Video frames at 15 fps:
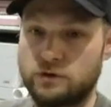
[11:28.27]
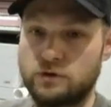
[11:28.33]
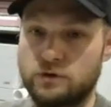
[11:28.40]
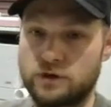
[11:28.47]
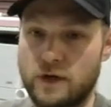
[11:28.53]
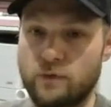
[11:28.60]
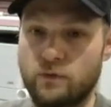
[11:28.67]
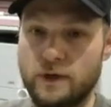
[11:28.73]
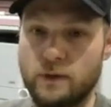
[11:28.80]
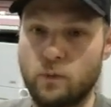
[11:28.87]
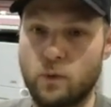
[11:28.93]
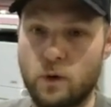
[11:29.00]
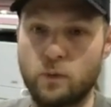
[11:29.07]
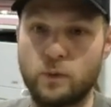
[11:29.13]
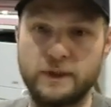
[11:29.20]
generally
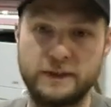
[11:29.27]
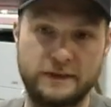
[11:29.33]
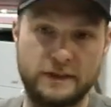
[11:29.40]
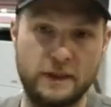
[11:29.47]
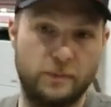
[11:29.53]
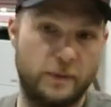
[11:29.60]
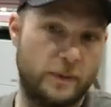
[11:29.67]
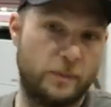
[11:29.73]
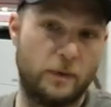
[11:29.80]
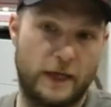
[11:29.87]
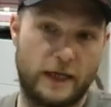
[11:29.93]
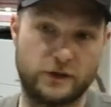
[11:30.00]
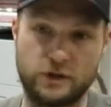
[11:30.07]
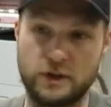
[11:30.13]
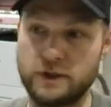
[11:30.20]
what we see people
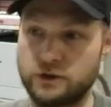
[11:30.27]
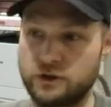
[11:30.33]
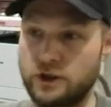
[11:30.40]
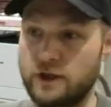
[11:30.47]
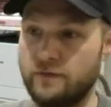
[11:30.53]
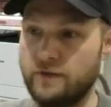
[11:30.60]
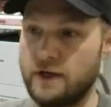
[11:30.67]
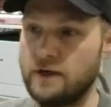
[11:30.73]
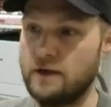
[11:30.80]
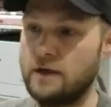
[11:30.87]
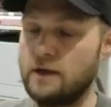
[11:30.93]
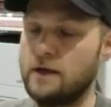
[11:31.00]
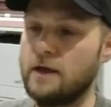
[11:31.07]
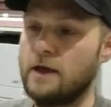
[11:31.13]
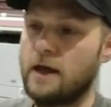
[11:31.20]
actually achieving.
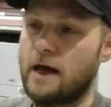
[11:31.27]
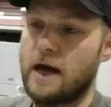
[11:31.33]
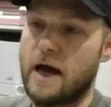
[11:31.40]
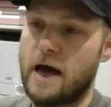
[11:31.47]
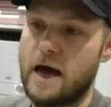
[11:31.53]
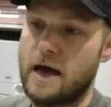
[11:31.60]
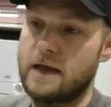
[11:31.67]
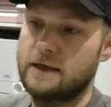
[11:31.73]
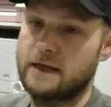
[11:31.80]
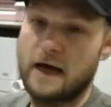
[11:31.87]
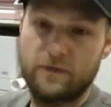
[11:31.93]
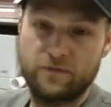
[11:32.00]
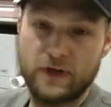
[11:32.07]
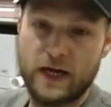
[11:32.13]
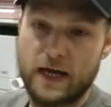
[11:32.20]
And
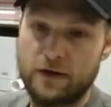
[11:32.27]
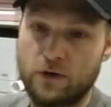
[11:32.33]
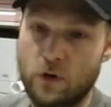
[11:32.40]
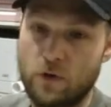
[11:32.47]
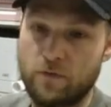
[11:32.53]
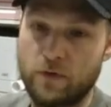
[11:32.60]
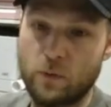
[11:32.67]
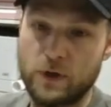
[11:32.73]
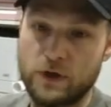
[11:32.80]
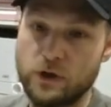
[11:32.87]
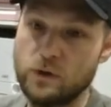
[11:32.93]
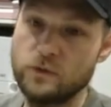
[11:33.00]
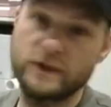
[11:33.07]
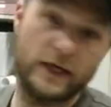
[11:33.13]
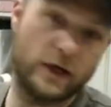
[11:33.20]
after handover, when
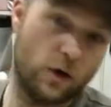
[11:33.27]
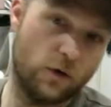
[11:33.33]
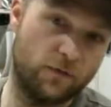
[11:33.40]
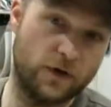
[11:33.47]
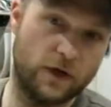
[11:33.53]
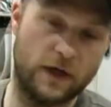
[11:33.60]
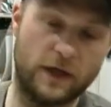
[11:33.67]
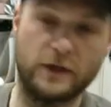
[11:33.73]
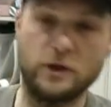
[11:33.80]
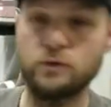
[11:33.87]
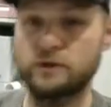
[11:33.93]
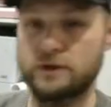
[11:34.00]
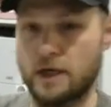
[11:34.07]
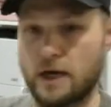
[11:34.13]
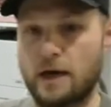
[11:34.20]
you take over and you
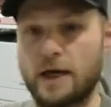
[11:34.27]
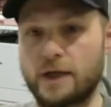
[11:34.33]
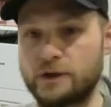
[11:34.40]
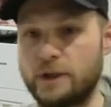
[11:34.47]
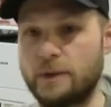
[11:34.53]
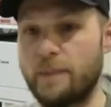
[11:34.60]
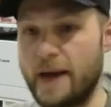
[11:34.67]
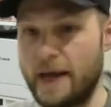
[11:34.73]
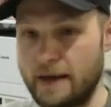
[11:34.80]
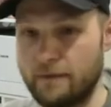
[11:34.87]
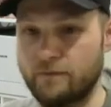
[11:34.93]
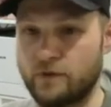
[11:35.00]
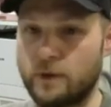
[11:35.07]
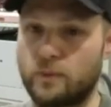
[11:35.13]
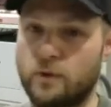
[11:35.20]
start actually
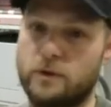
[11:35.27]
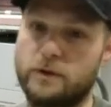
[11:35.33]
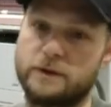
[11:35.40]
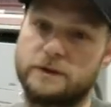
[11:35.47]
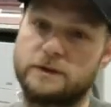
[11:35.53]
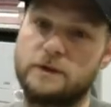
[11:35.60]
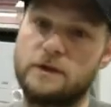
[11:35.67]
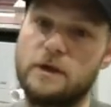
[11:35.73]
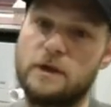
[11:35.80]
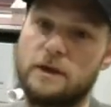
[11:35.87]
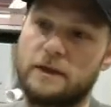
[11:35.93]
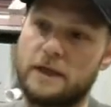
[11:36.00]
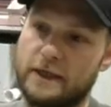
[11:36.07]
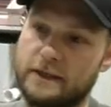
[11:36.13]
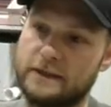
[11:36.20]
paying for the products
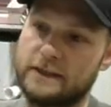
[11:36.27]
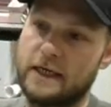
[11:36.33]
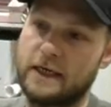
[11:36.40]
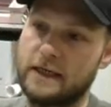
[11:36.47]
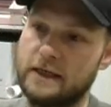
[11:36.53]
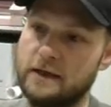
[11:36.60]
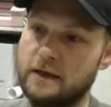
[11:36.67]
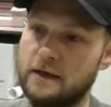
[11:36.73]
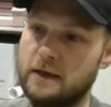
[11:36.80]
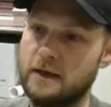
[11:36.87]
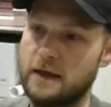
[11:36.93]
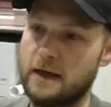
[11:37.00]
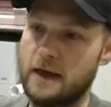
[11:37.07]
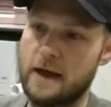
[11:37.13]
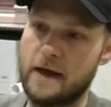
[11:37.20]
that you're selling,
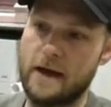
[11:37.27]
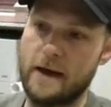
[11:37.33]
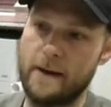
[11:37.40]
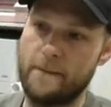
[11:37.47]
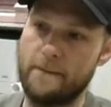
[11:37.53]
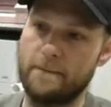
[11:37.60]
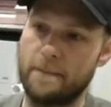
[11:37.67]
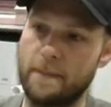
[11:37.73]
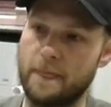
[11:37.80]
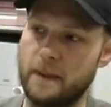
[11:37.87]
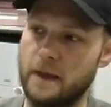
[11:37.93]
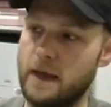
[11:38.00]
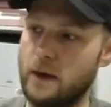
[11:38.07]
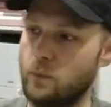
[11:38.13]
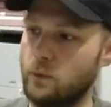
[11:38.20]

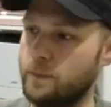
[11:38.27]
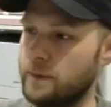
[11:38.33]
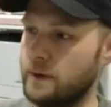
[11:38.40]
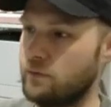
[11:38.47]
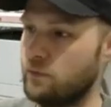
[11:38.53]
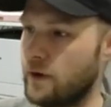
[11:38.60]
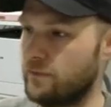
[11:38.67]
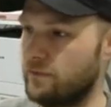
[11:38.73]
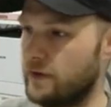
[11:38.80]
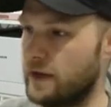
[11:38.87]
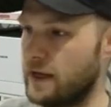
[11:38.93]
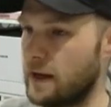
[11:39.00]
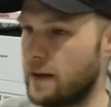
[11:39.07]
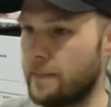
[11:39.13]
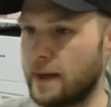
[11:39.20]
it would be
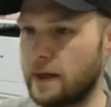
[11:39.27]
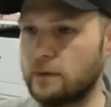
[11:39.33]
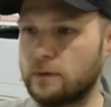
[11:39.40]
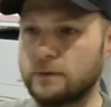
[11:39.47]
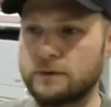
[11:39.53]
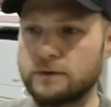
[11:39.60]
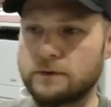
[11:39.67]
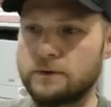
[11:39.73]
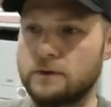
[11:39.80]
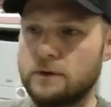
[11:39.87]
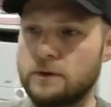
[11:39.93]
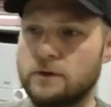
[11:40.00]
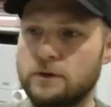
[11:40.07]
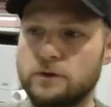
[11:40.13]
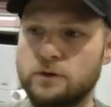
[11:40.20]
roughly about
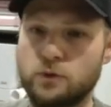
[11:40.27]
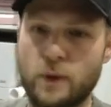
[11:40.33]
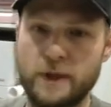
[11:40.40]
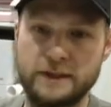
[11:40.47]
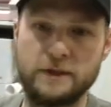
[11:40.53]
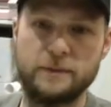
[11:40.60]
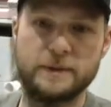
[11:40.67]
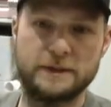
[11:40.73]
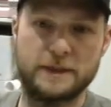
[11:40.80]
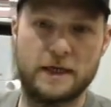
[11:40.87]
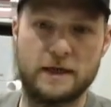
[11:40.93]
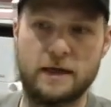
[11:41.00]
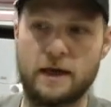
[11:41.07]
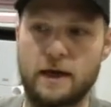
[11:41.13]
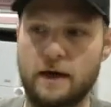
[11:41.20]

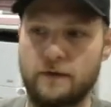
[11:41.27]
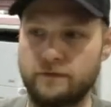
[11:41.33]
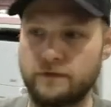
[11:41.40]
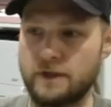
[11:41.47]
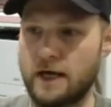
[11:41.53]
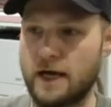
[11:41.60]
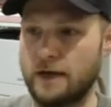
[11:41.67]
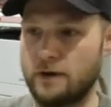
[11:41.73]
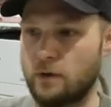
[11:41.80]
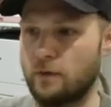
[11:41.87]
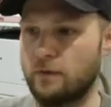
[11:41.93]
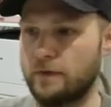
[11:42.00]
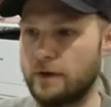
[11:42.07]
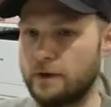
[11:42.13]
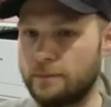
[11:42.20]
20% after
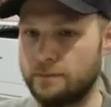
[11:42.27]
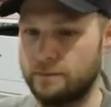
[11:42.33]
handover.